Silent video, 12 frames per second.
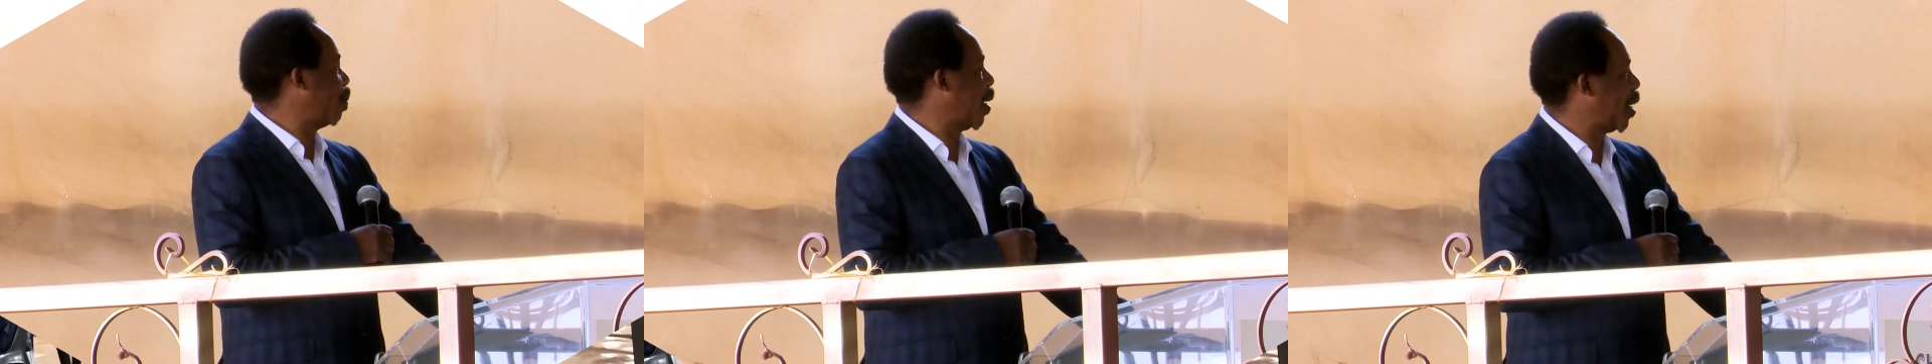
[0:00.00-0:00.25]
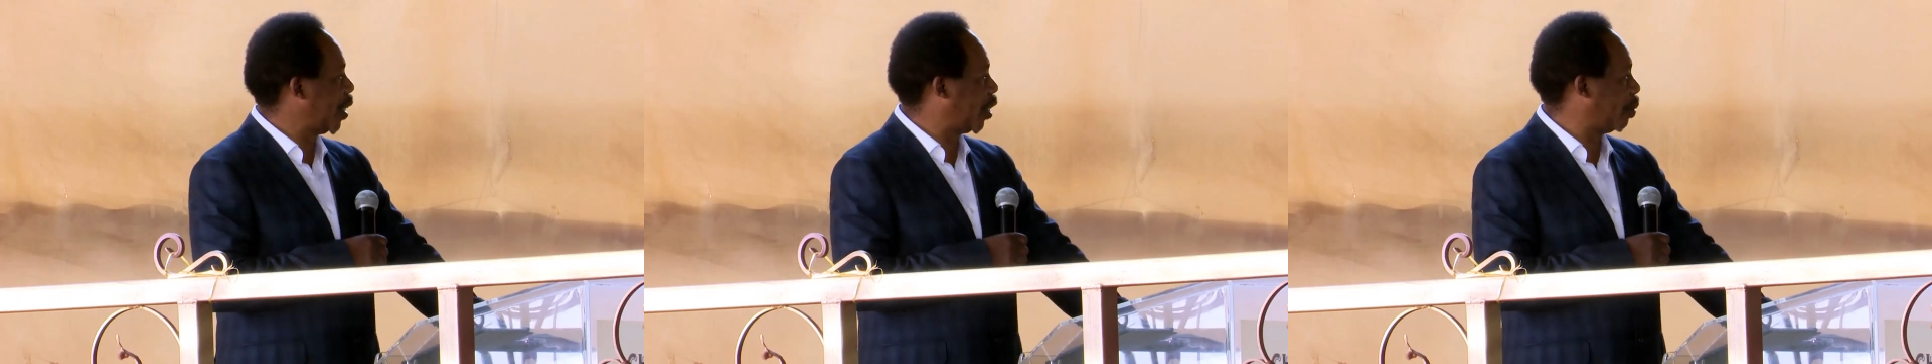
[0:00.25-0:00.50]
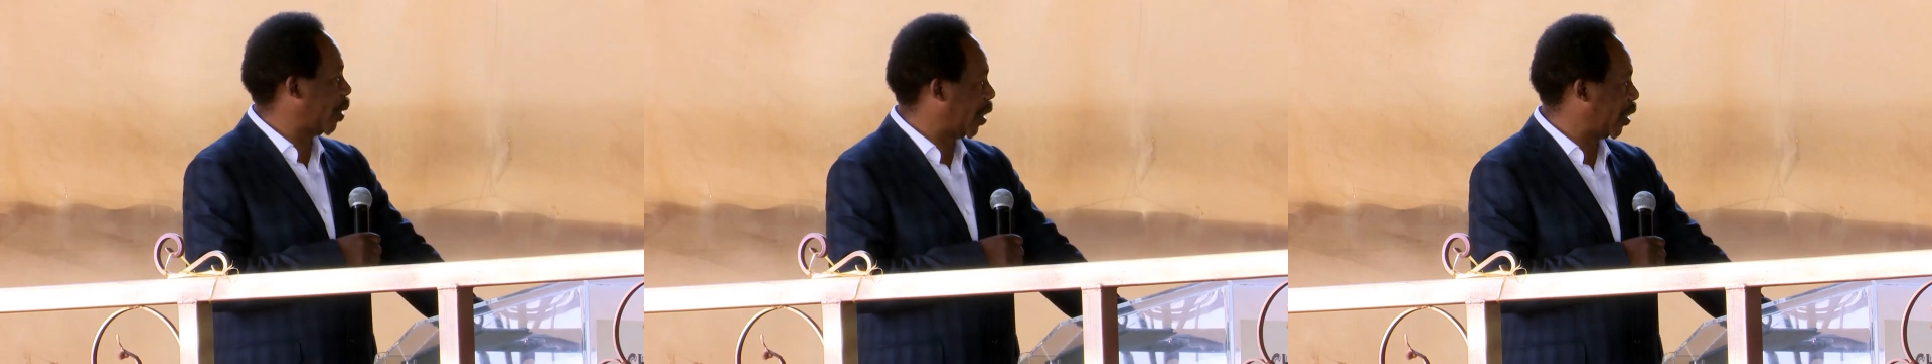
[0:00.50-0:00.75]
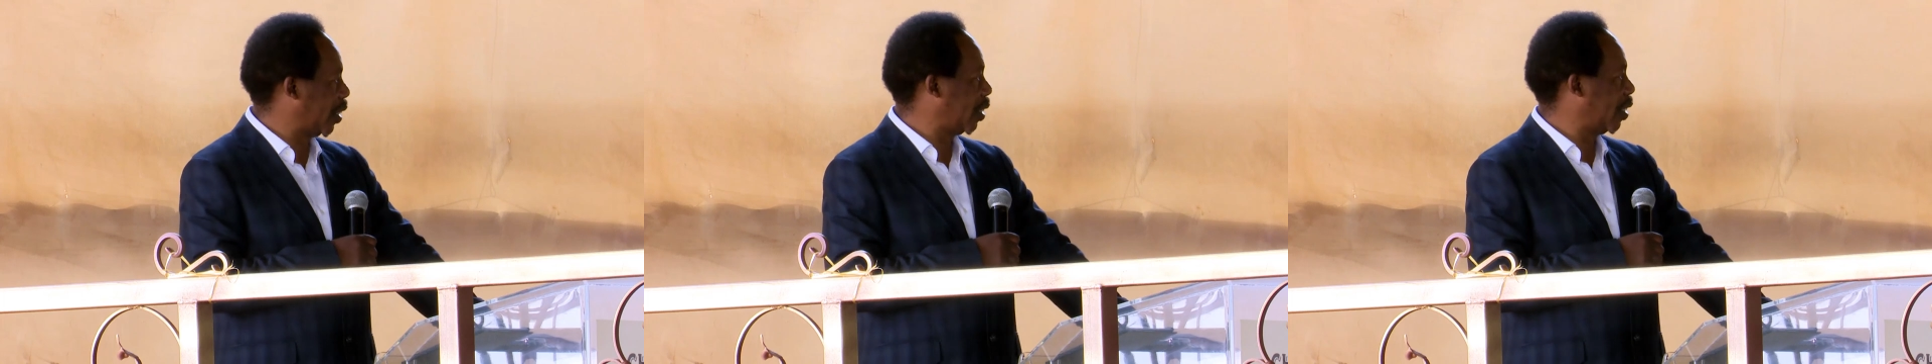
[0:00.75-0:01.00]
a
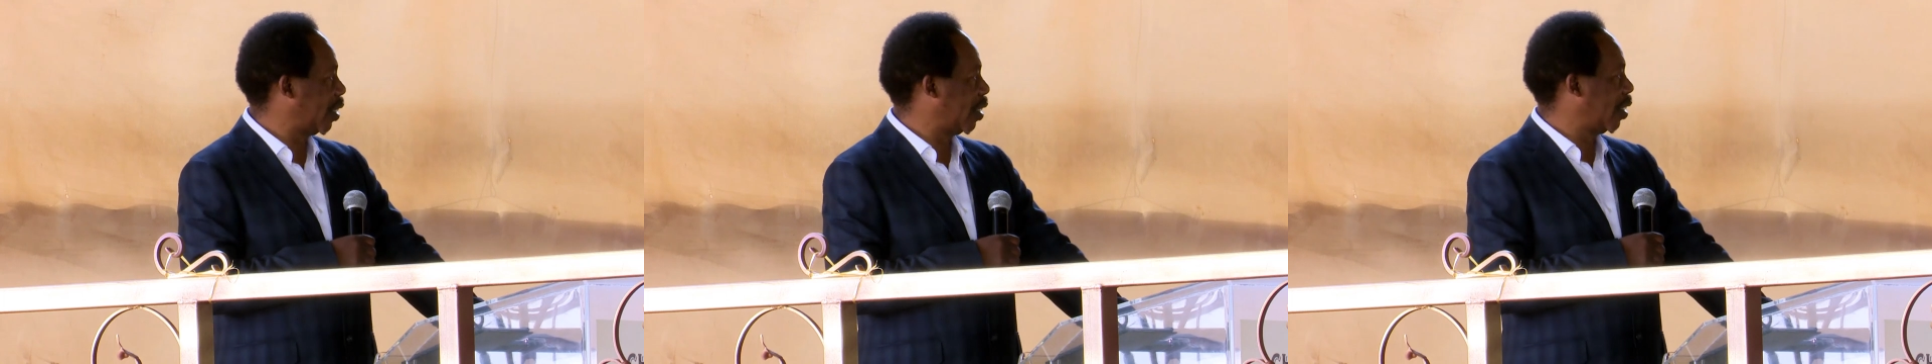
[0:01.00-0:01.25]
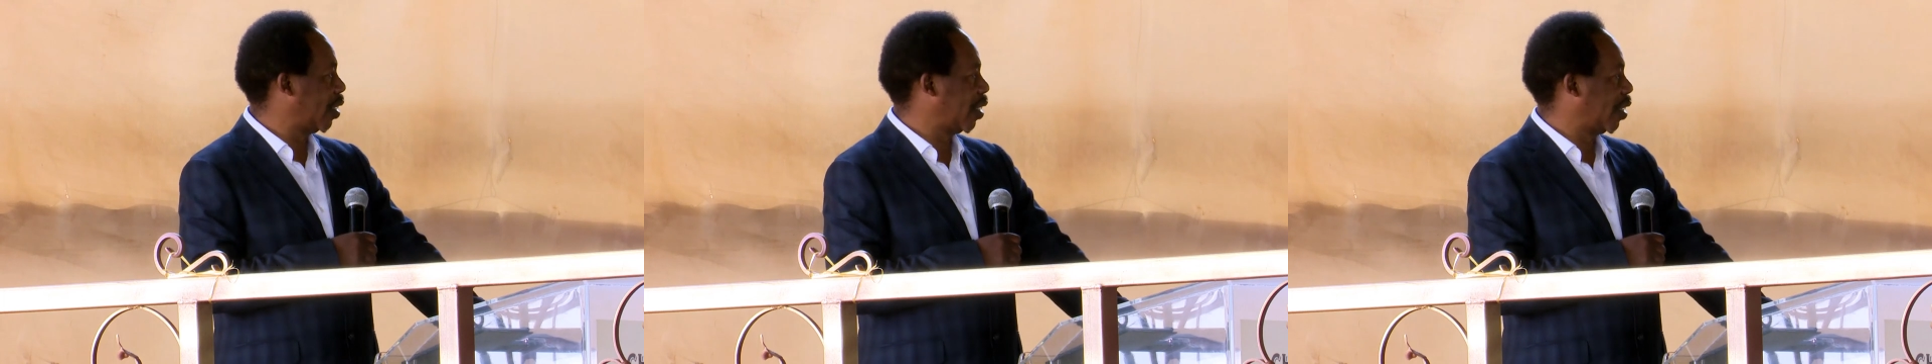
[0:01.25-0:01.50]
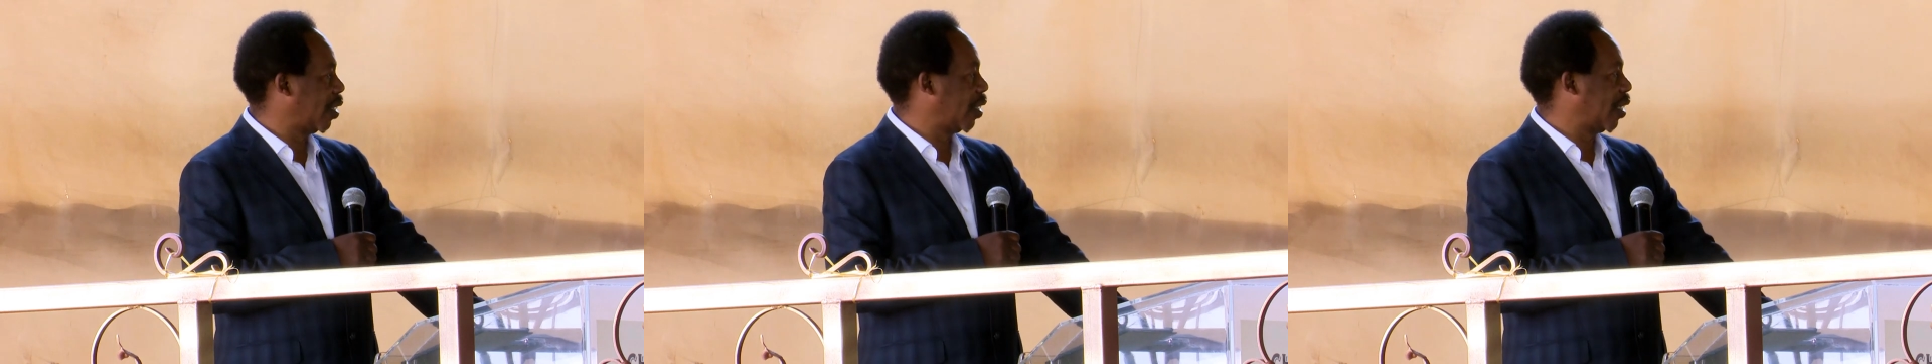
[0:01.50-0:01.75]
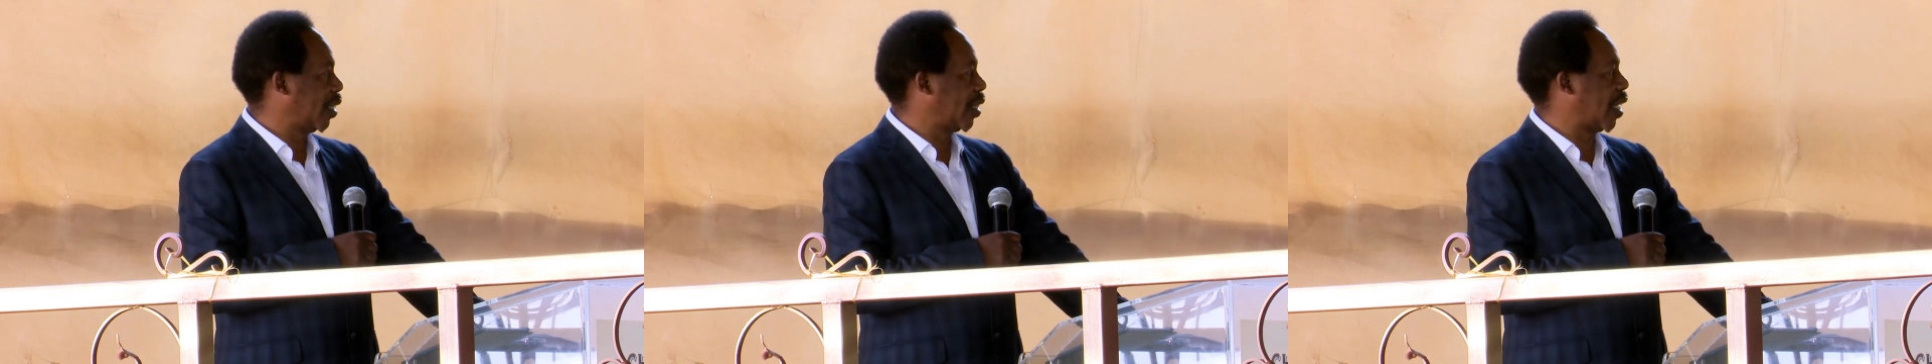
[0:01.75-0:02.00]
punishment
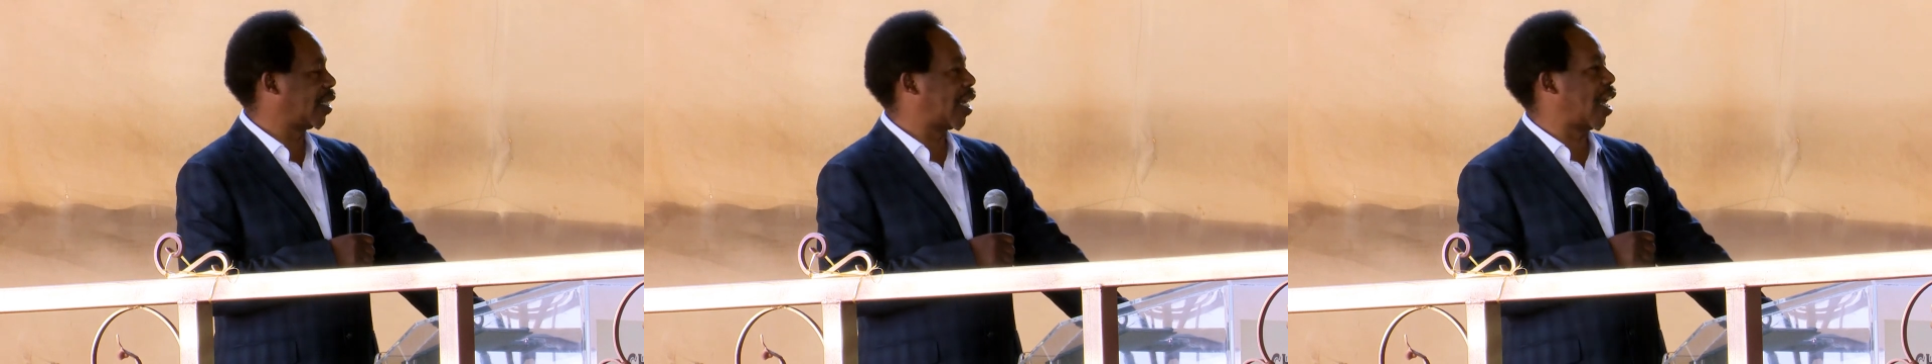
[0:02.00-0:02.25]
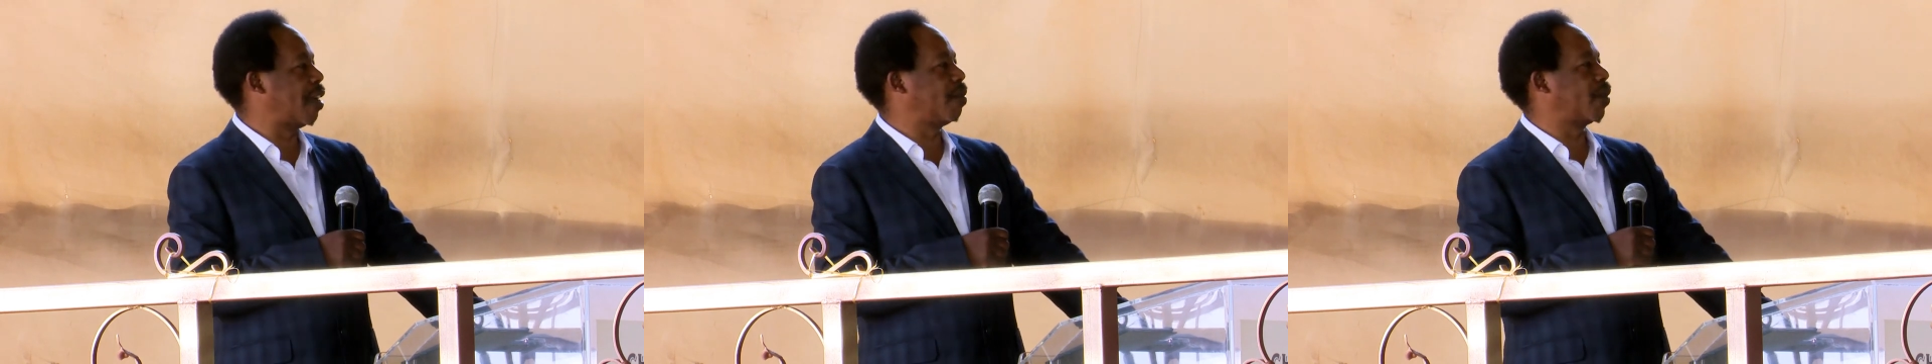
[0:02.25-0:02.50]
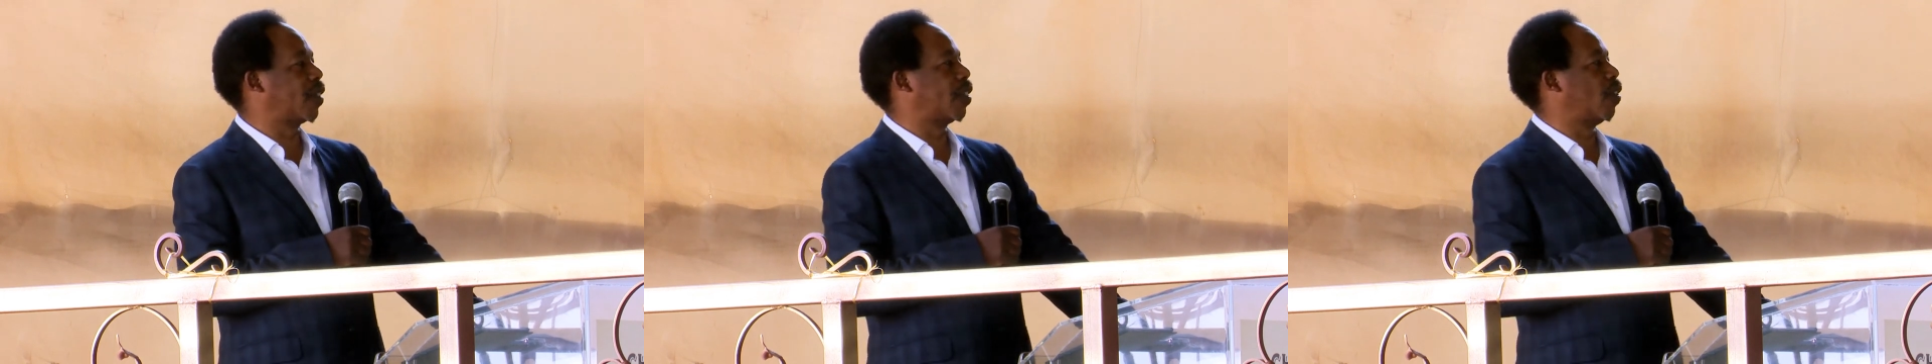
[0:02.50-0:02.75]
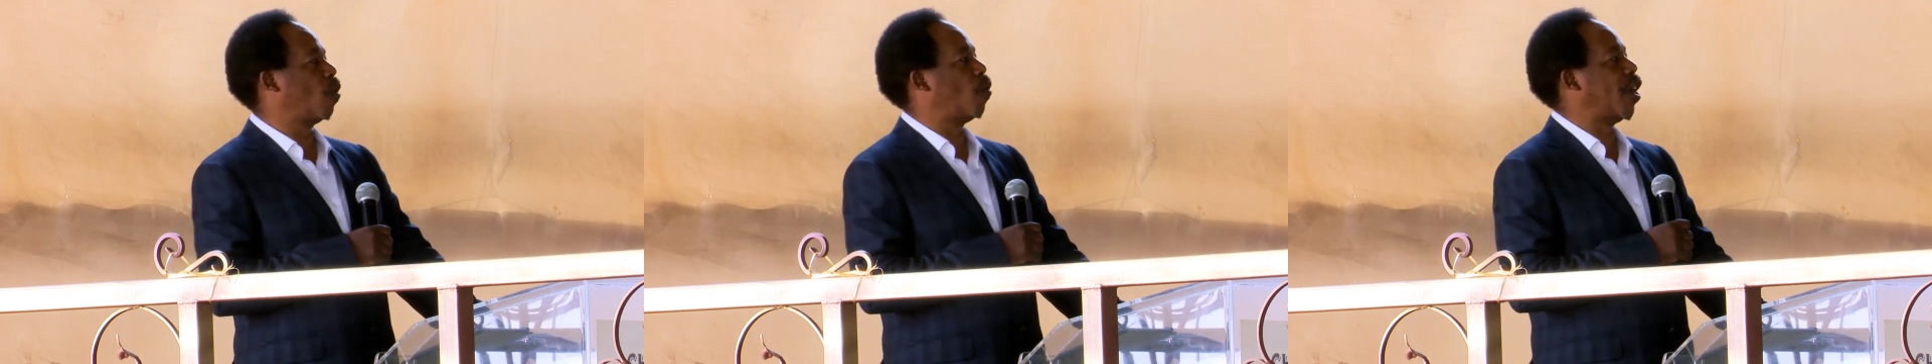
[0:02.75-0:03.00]
that
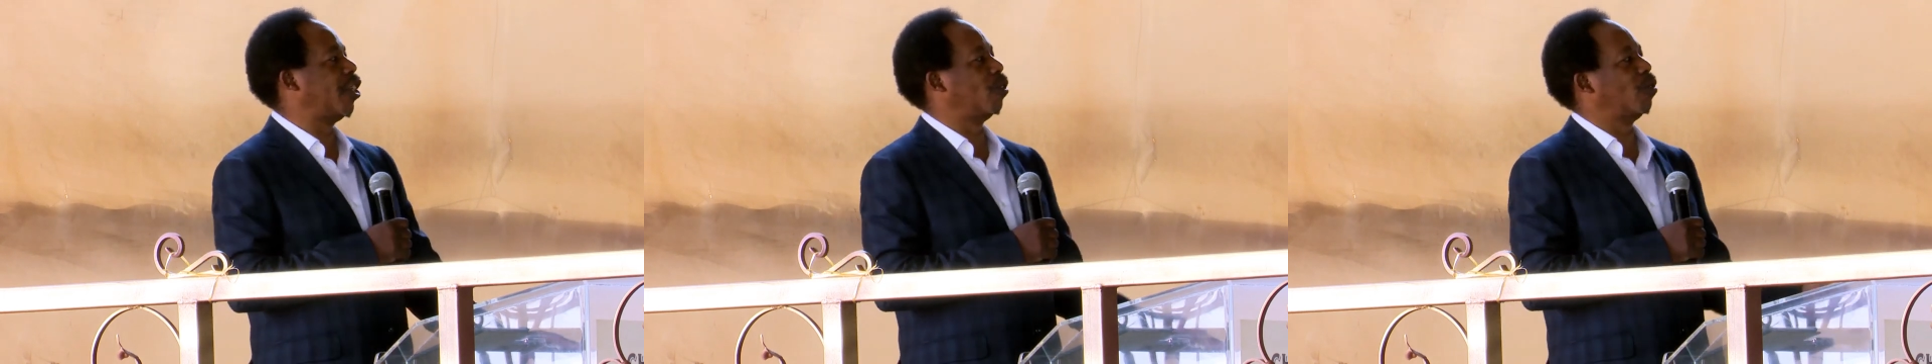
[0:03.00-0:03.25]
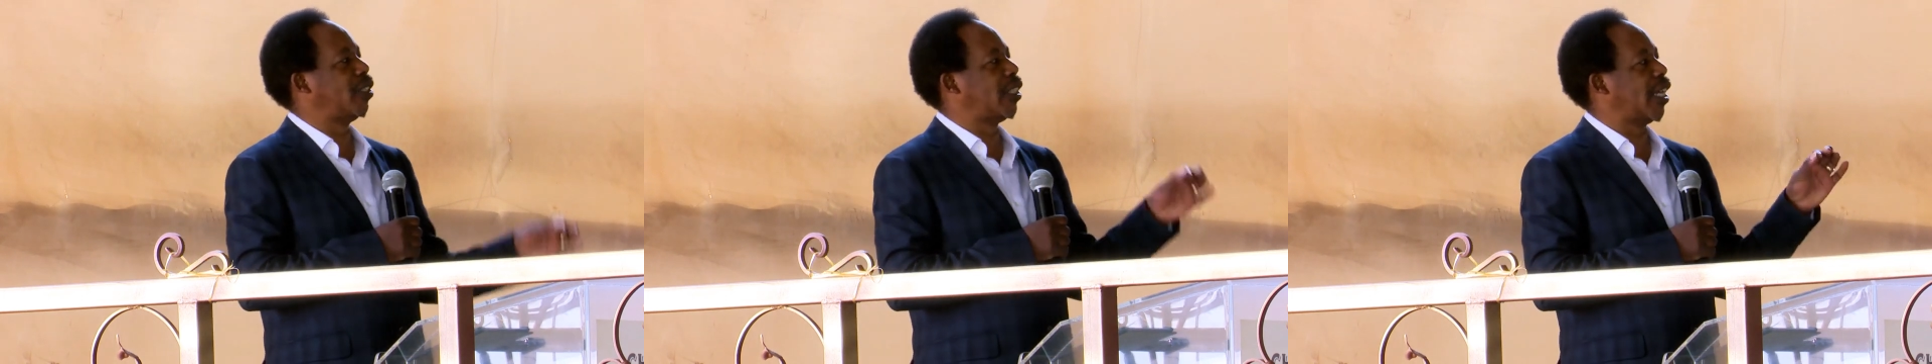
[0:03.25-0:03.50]
comes when you